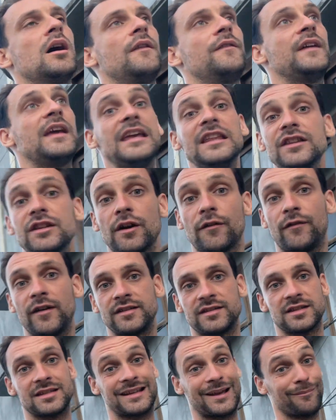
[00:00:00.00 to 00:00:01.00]
the
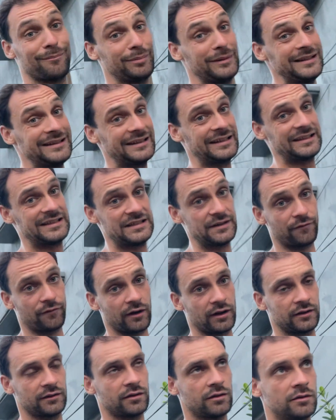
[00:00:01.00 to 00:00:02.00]
interface is completely
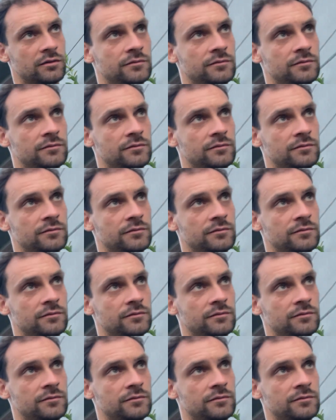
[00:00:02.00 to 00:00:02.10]
different.